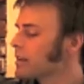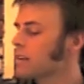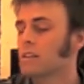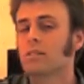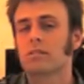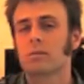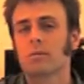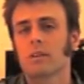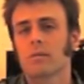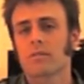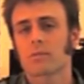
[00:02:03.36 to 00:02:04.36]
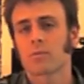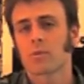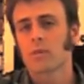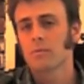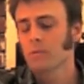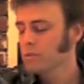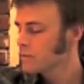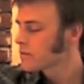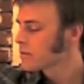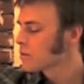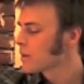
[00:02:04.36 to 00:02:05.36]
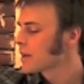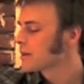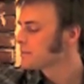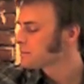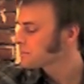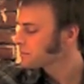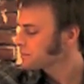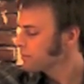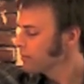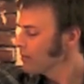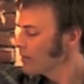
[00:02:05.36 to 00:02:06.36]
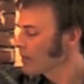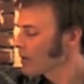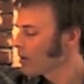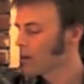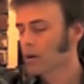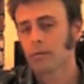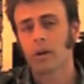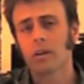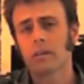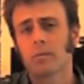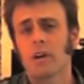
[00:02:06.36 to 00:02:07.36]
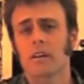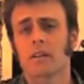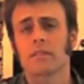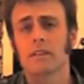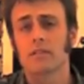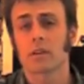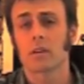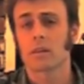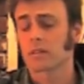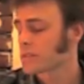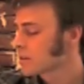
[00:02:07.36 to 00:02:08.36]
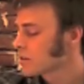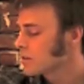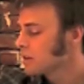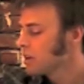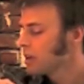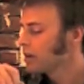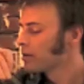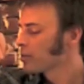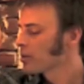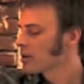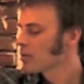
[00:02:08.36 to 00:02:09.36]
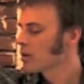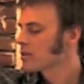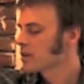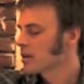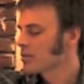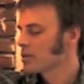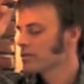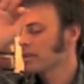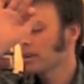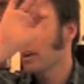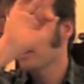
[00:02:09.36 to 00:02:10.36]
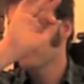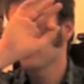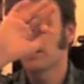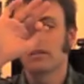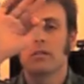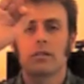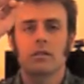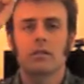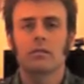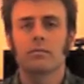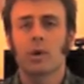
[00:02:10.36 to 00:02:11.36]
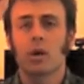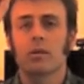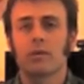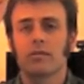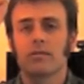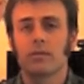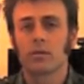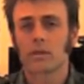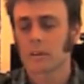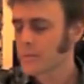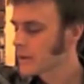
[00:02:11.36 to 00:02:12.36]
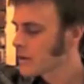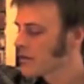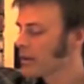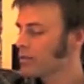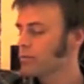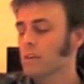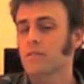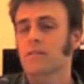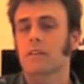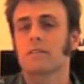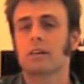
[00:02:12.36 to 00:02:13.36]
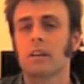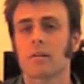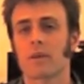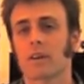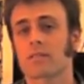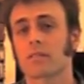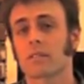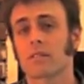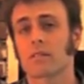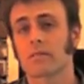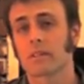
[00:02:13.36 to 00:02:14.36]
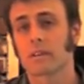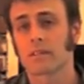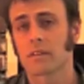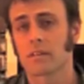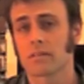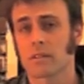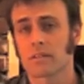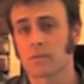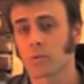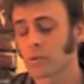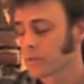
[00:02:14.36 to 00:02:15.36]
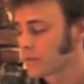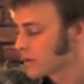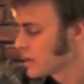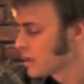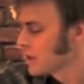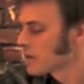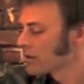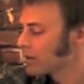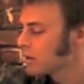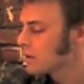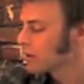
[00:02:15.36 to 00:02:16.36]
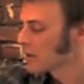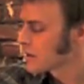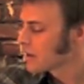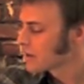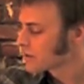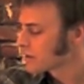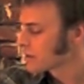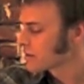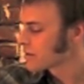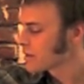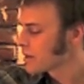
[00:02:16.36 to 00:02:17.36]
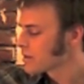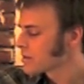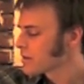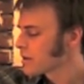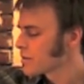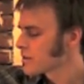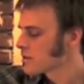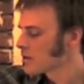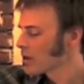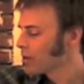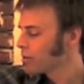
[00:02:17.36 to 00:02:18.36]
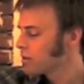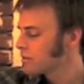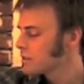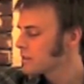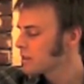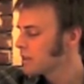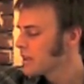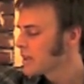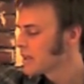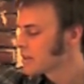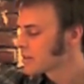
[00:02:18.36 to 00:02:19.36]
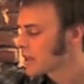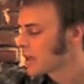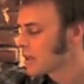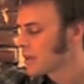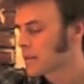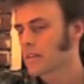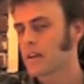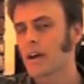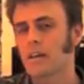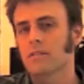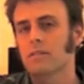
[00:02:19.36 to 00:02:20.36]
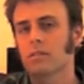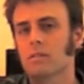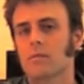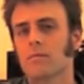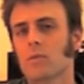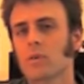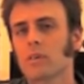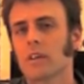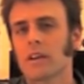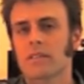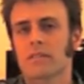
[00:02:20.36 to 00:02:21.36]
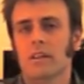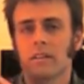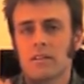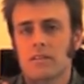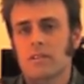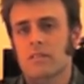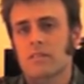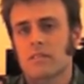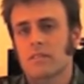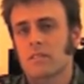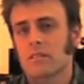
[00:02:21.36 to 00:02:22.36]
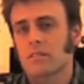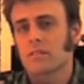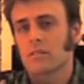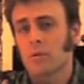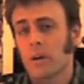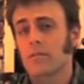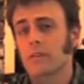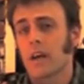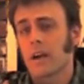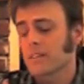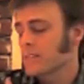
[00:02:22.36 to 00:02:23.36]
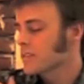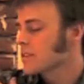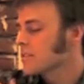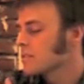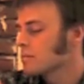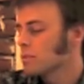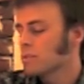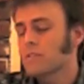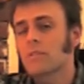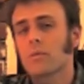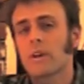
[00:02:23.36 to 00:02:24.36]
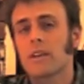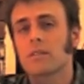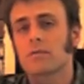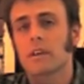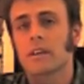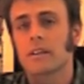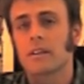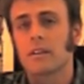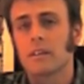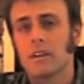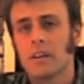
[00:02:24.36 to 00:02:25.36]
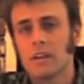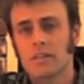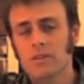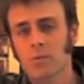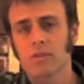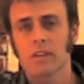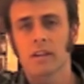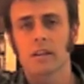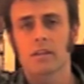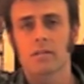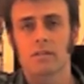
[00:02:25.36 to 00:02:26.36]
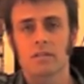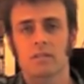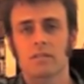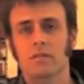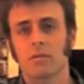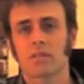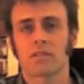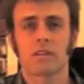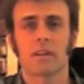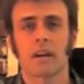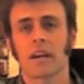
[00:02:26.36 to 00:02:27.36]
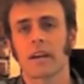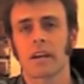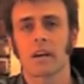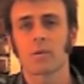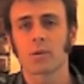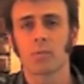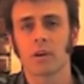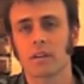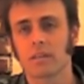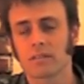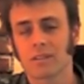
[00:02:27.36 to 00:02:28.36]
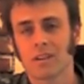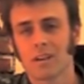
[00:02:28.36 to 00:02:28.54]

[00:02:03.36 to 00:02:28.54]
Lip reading: is to be able to support most of your weight on the body of the guitar. So pretty much I'm using kind of the inner part of my forearm here, and that's resting at the apex of the curve of the guitar, so that's important. So as you're trying to strum, you sort of come over, and it's kind of like that. So more or less, this is quite relaxed, and so most of the weight is right here. It's almost like you're just sort of sitting, hanging out with your buddies,